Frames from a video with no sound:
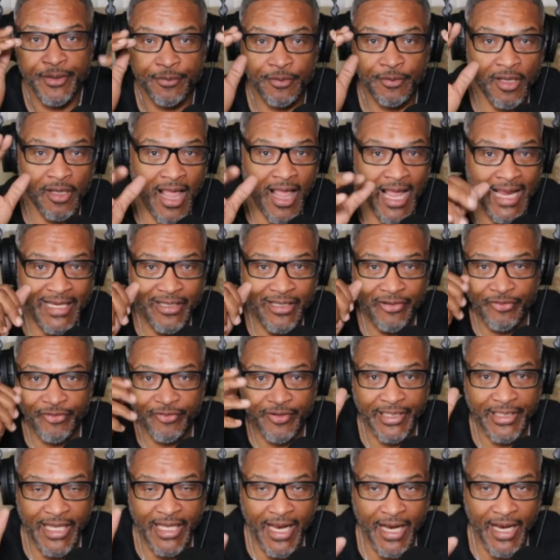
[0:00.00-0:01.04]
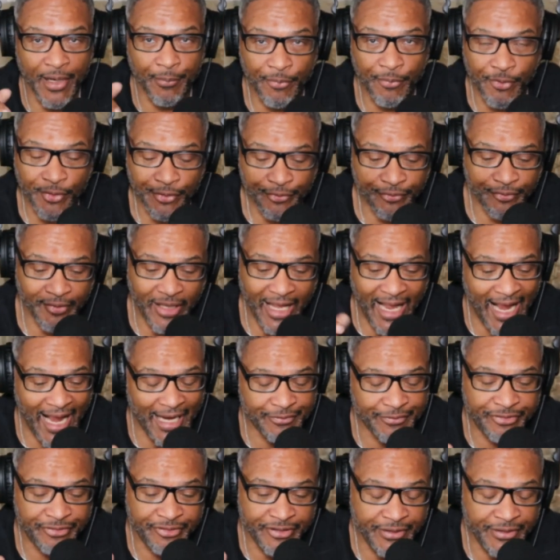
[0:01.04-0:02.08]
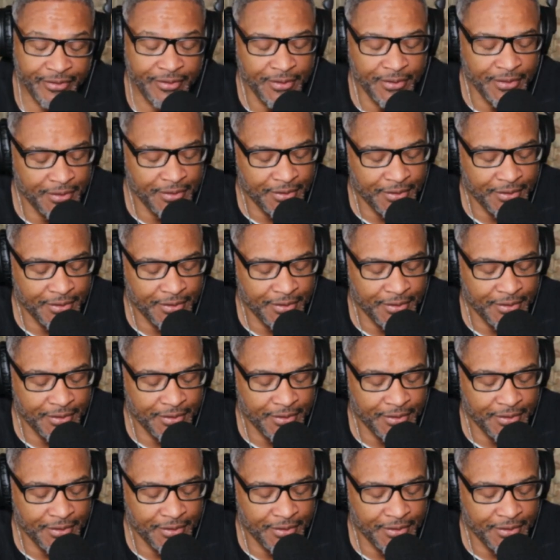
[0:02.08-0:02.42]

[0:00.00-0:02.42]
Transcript: Lights, cameras, action.